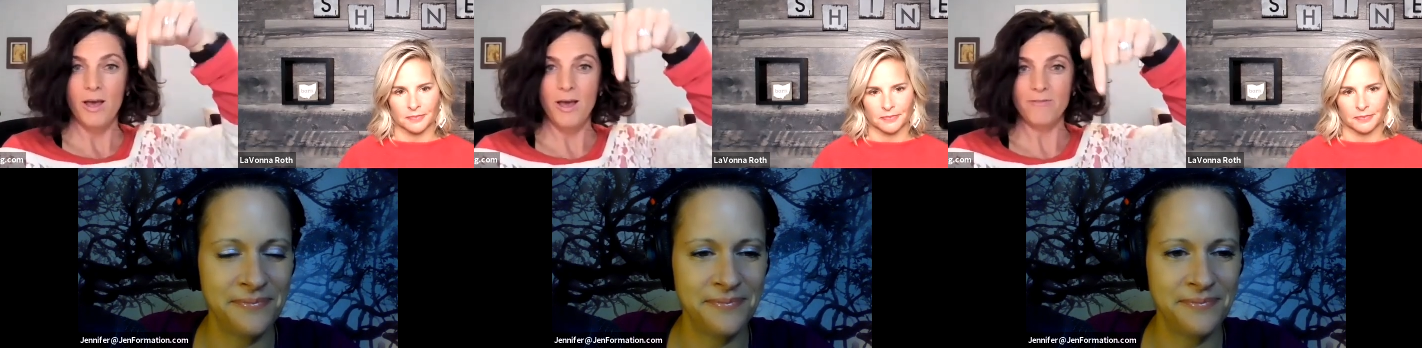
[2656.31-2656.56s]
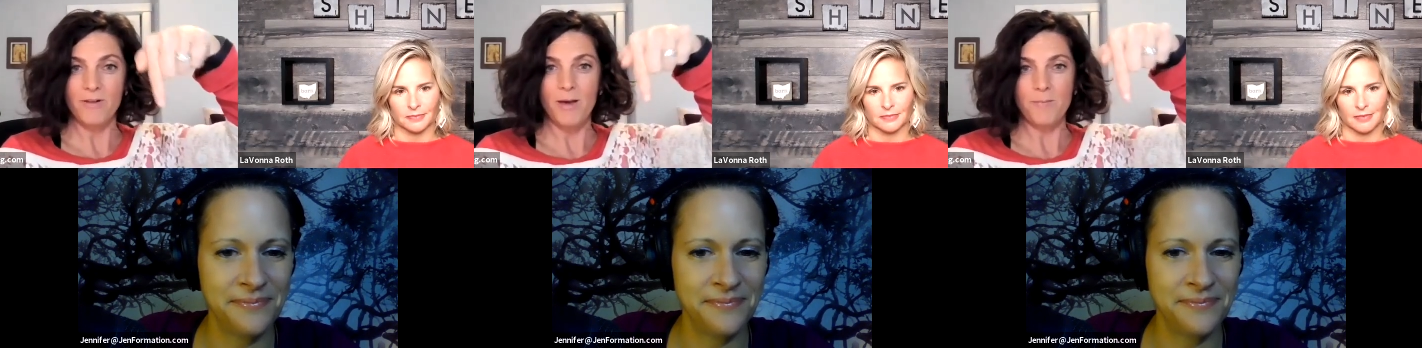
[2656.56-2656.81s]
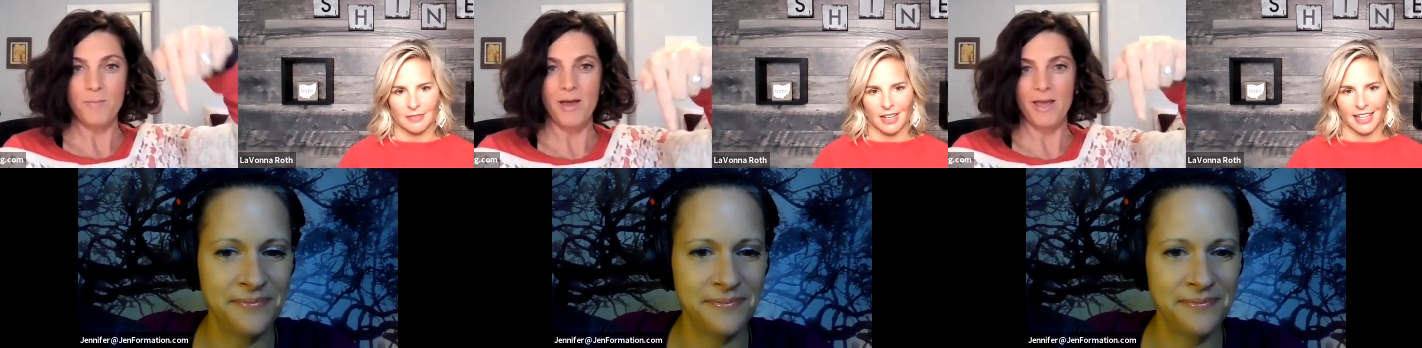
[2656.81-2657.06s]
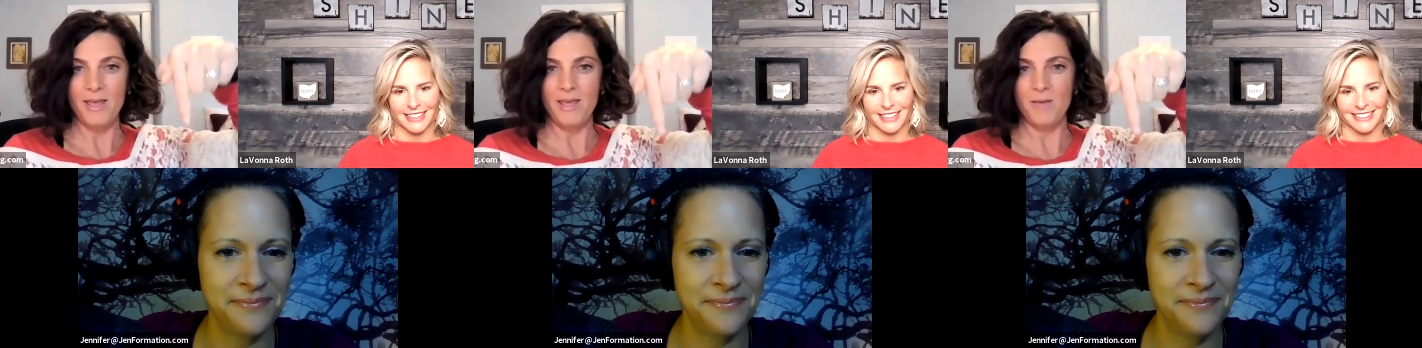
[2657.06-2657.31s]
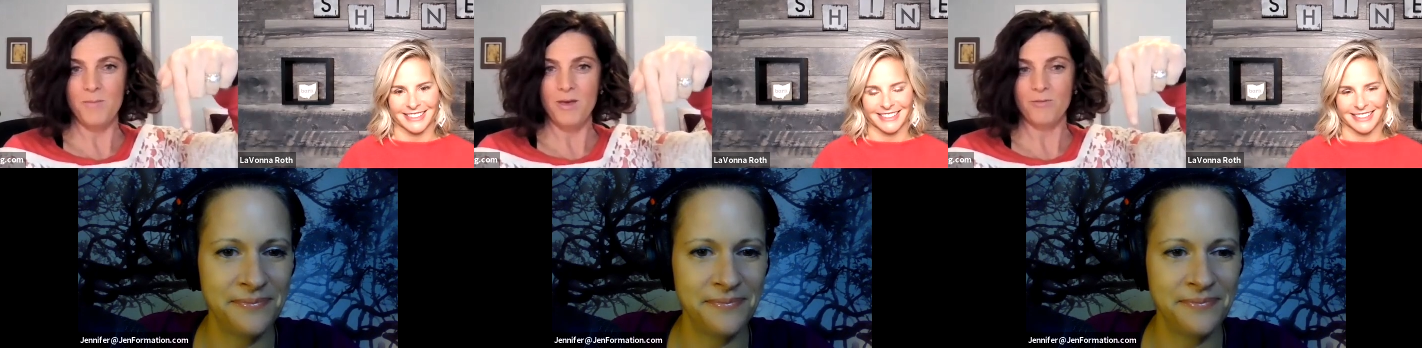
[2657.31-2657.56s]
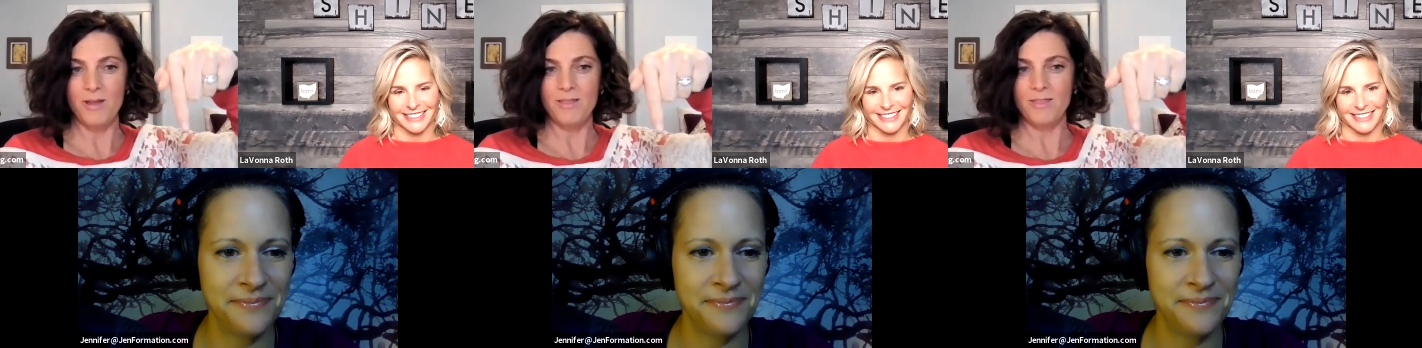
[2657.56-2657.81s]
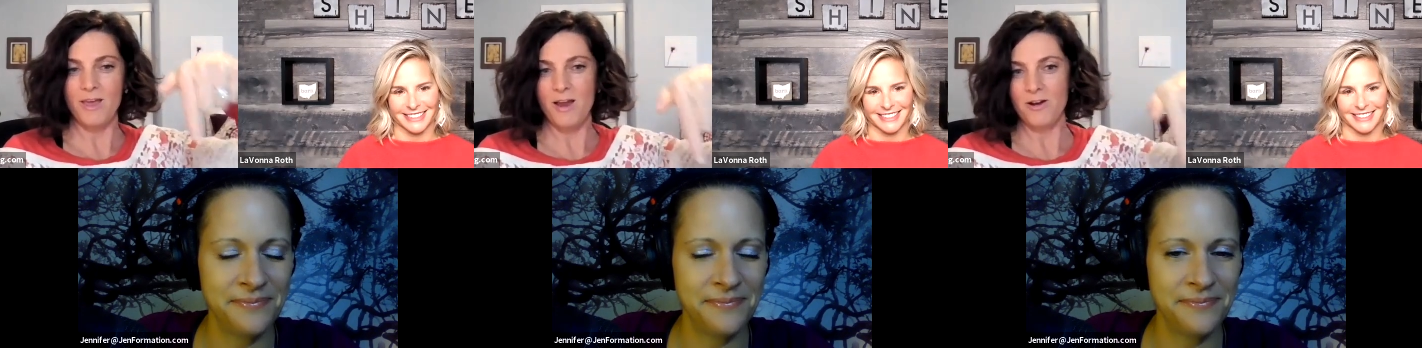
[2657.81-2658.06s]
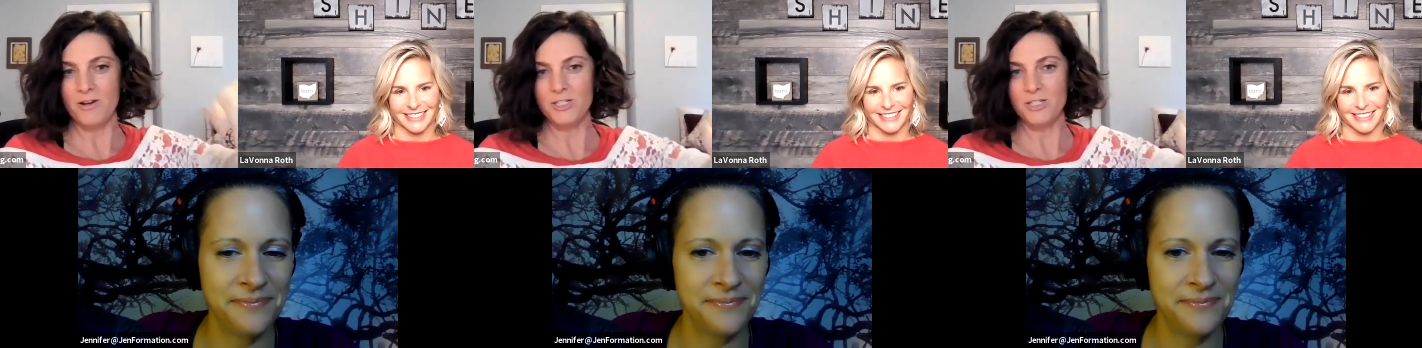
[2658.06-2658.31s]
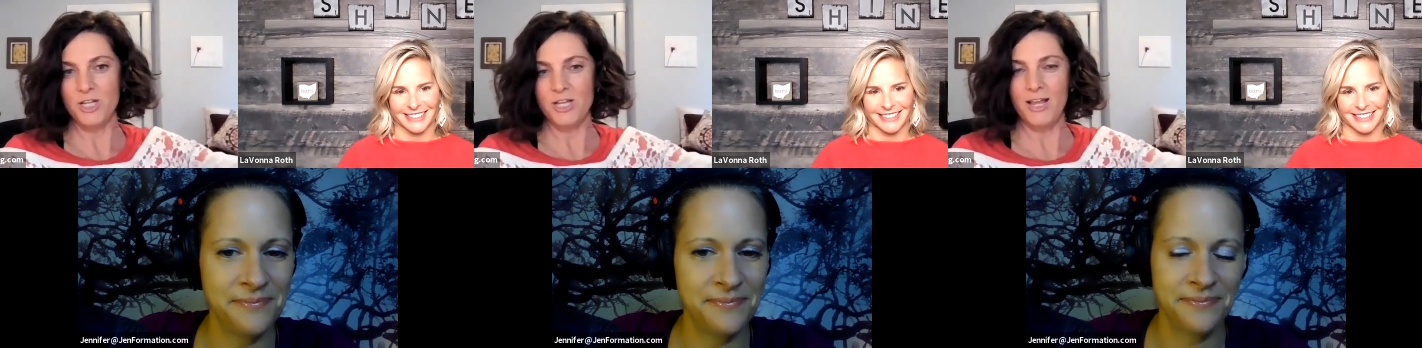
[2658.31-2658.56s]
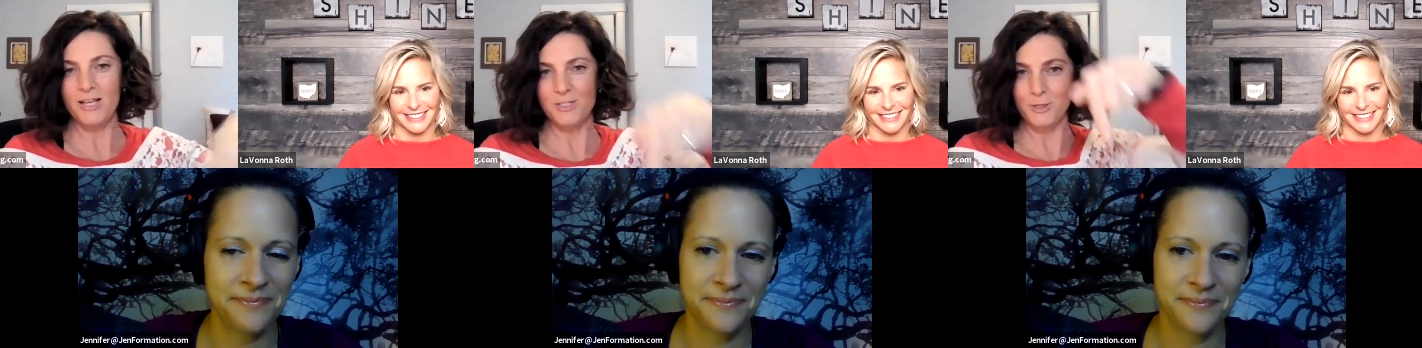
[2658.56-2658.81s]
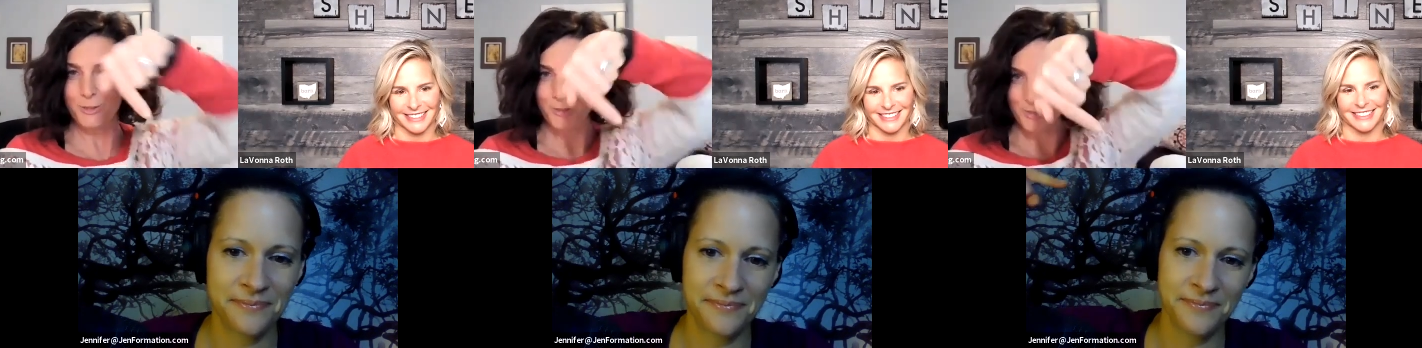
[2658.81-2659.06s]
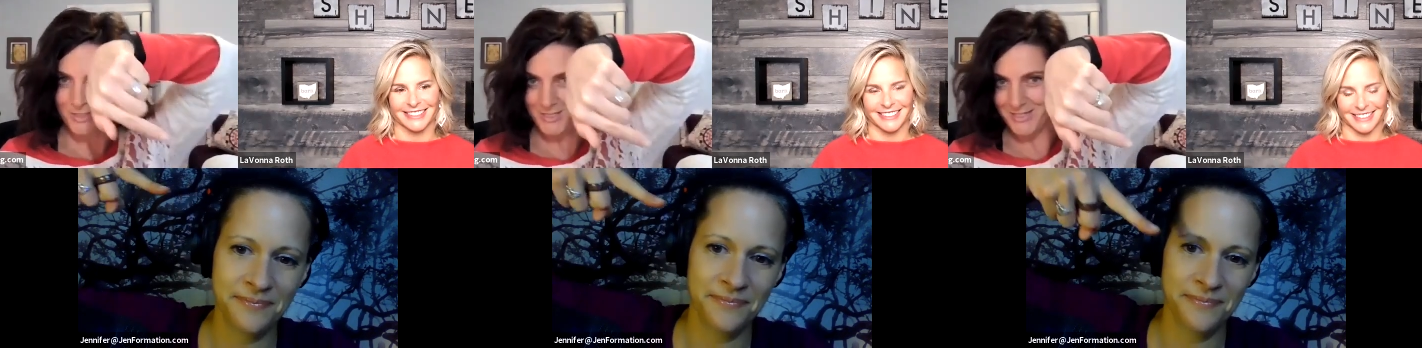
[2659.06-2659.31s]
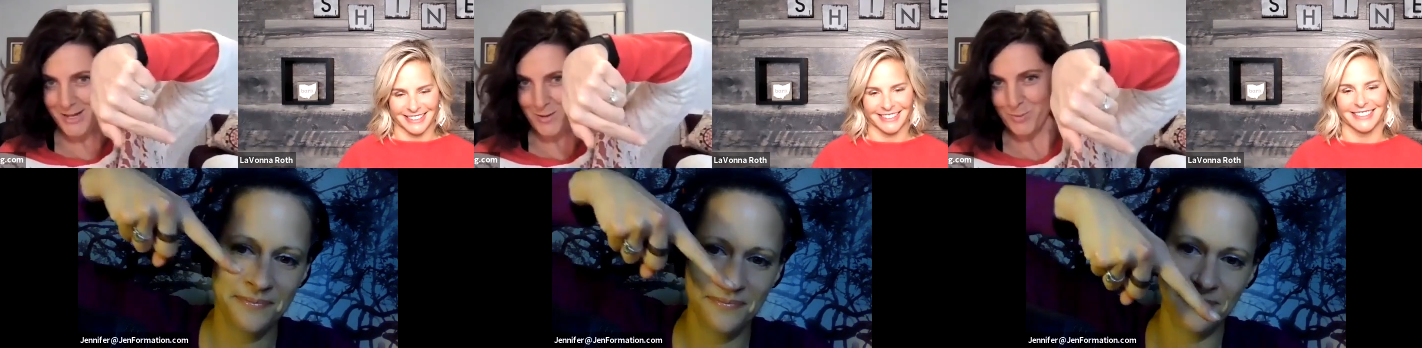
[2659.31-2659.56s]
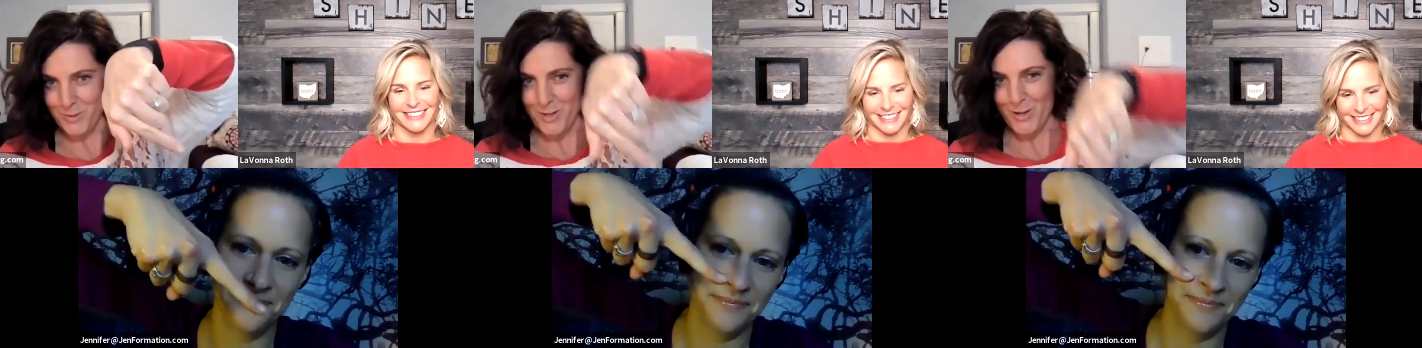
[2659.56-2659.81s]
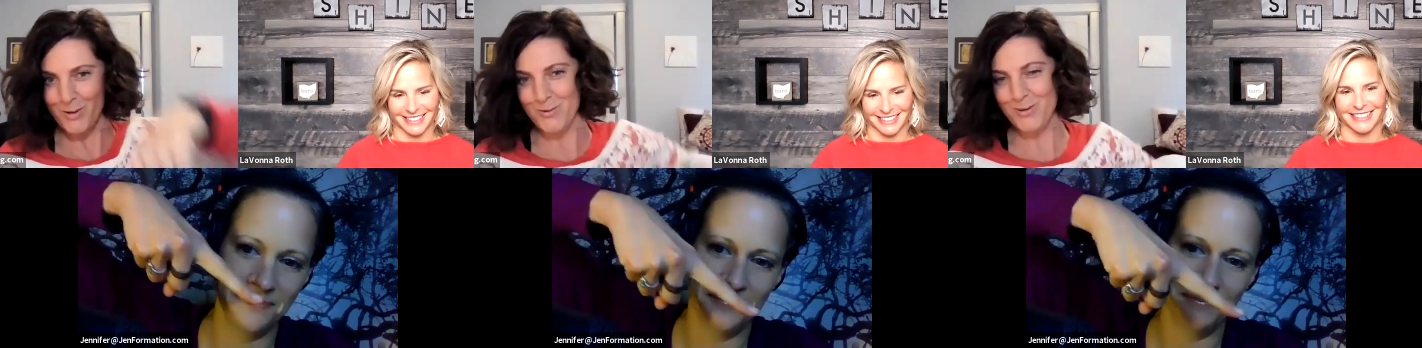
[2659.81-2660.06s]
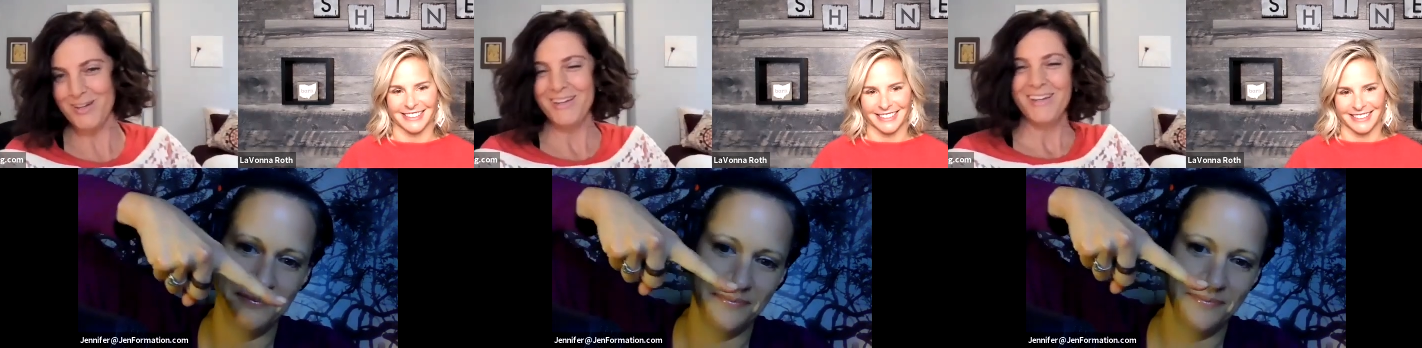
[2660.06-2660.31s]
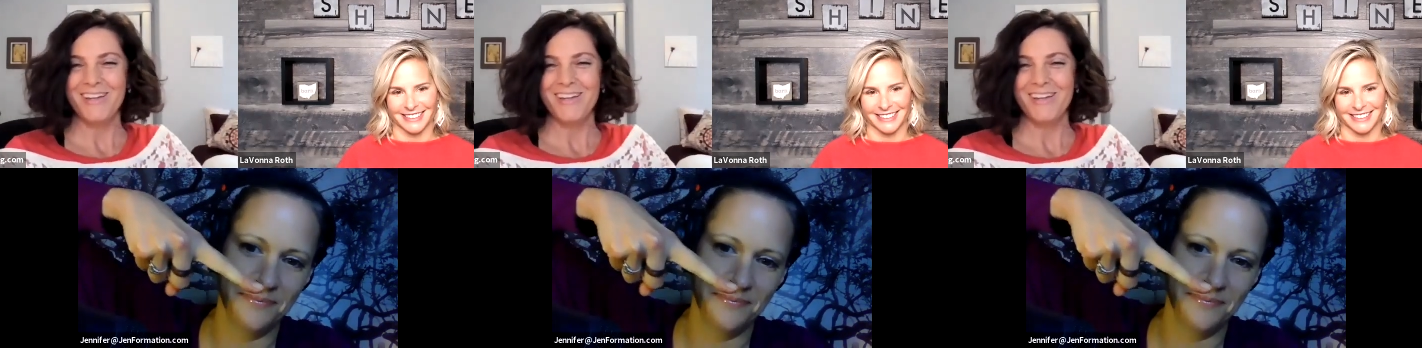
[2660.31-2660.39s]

Speaker 1: I've got my email right there, and Jen has hers down below.